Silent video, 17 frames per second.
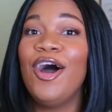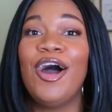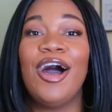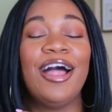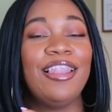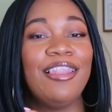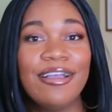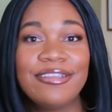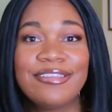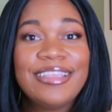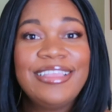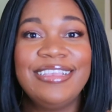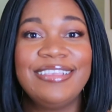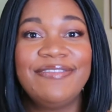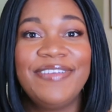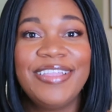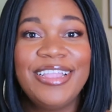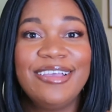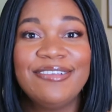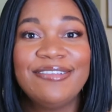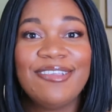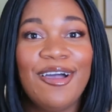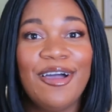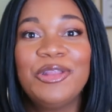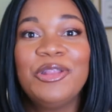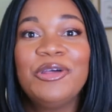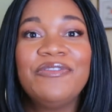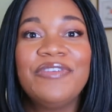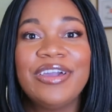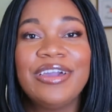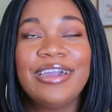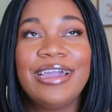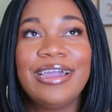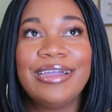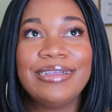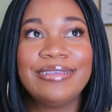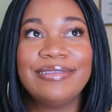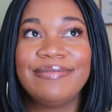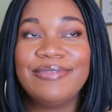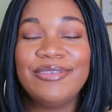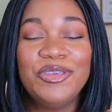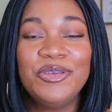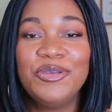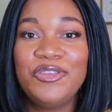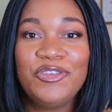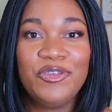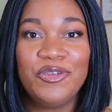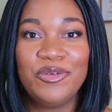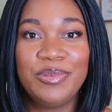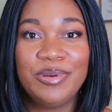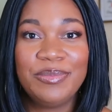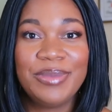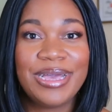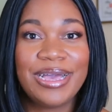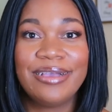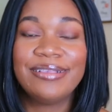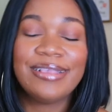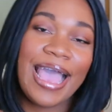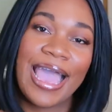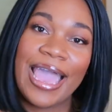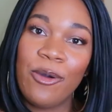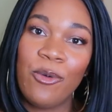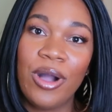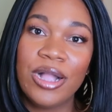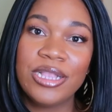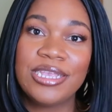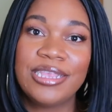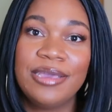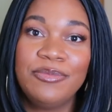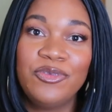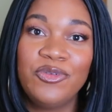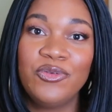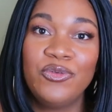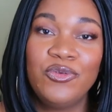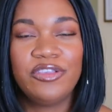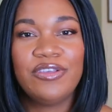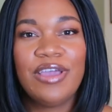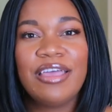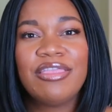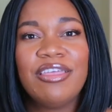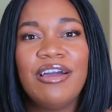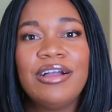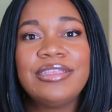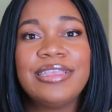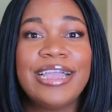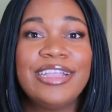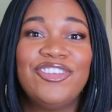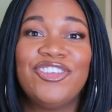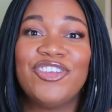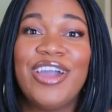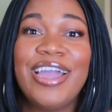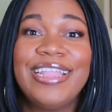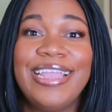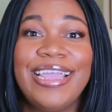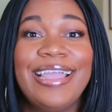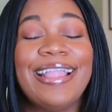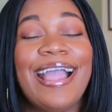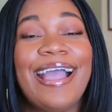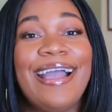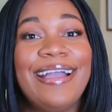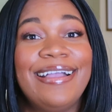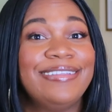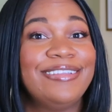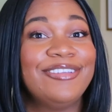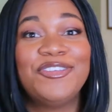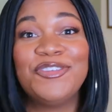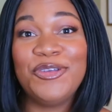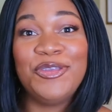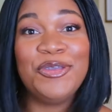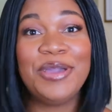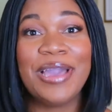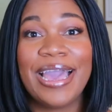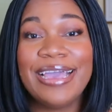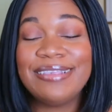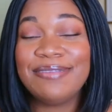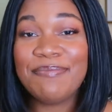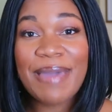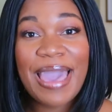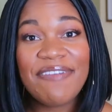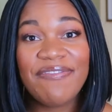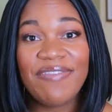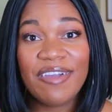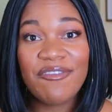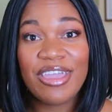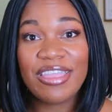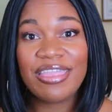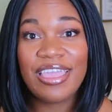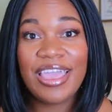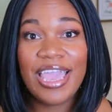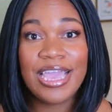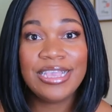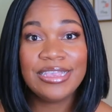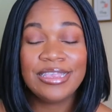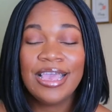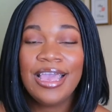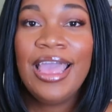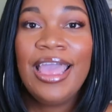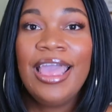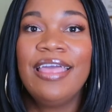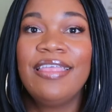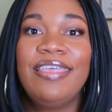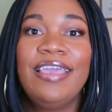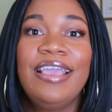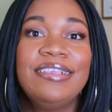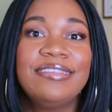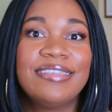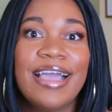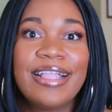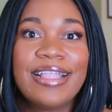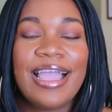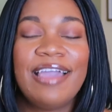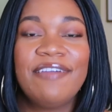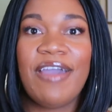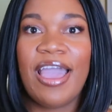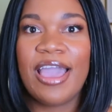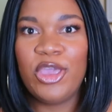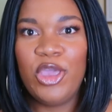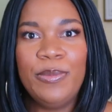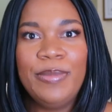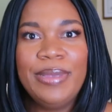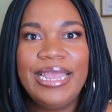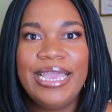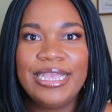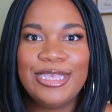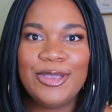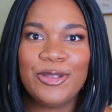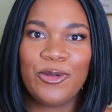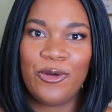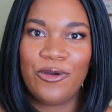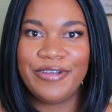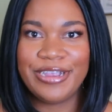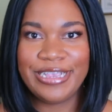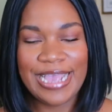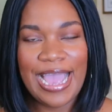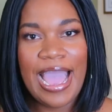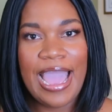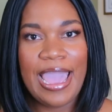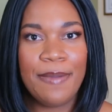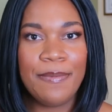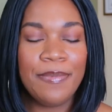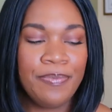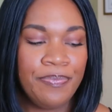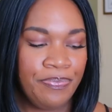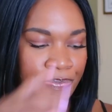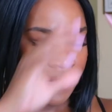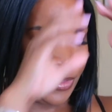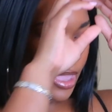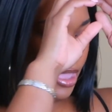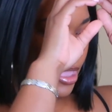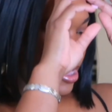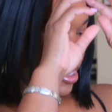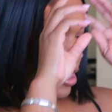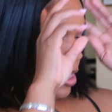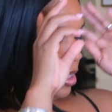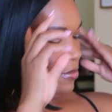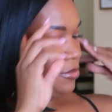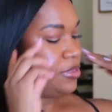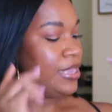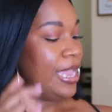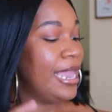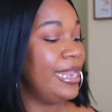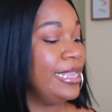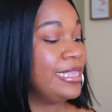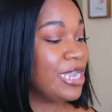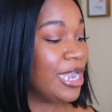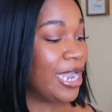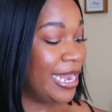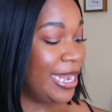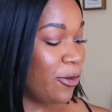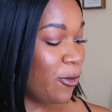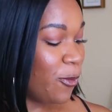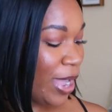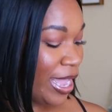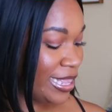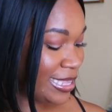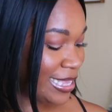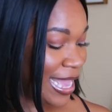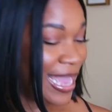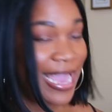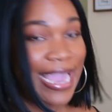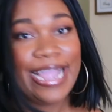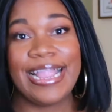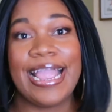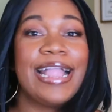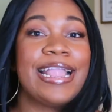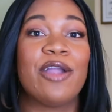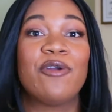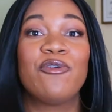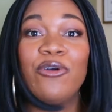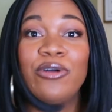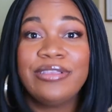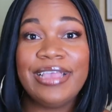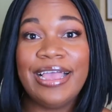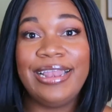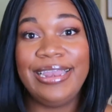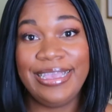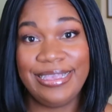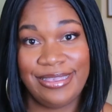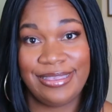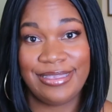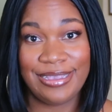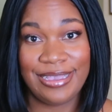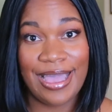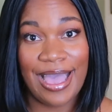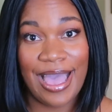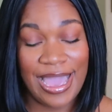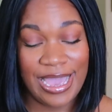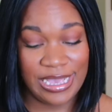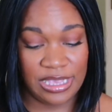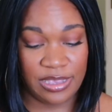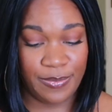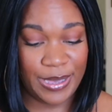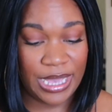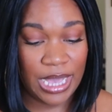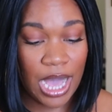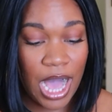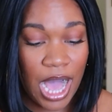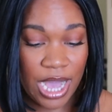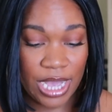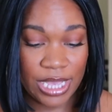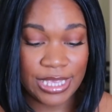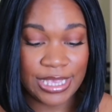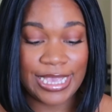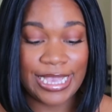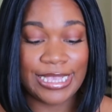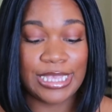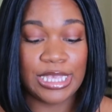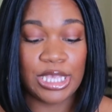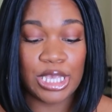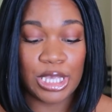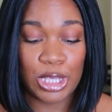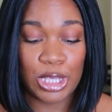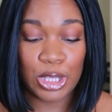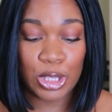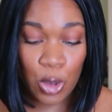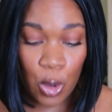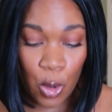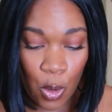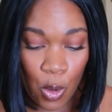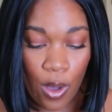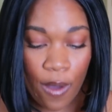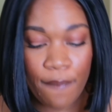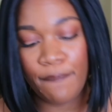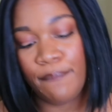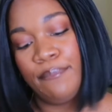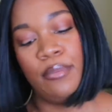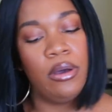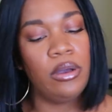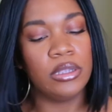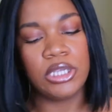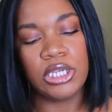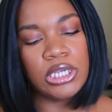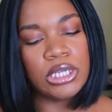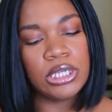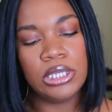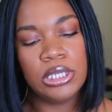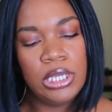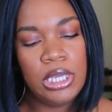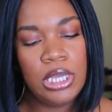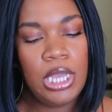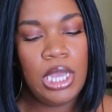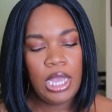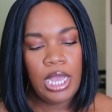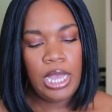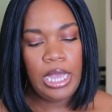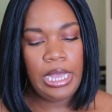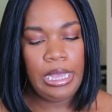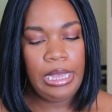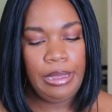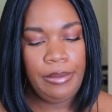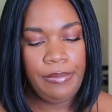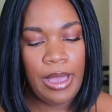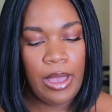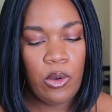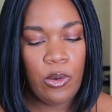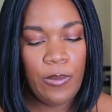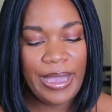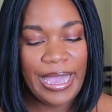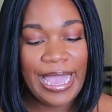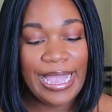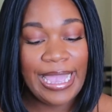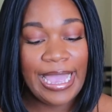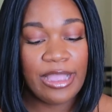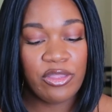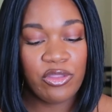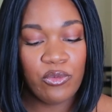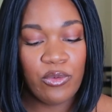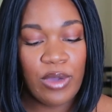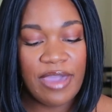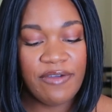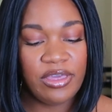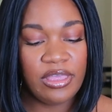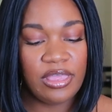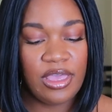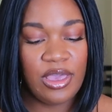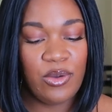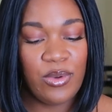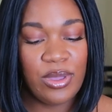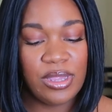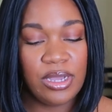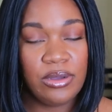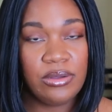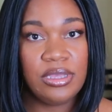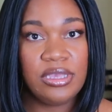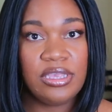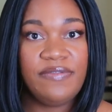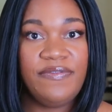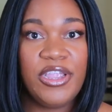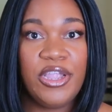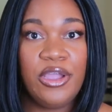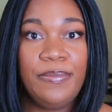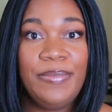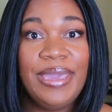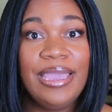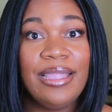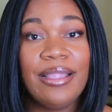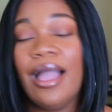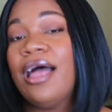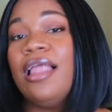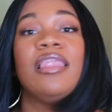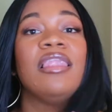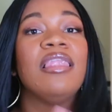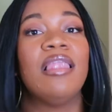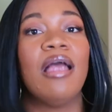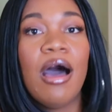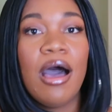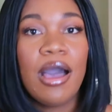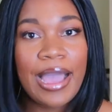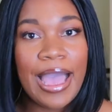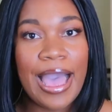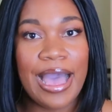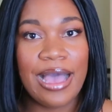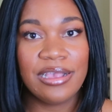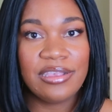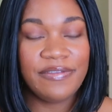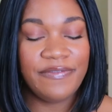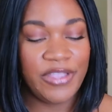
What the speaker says: a lot of these videos all over YouTube because I watch them too. So I thought I'd join in and show you guys my favorite things, things that I've accumulated over time. So I literally went ahead and I wrote a list, guys, because it's so much. I hope I can get through everything without this video being a long ass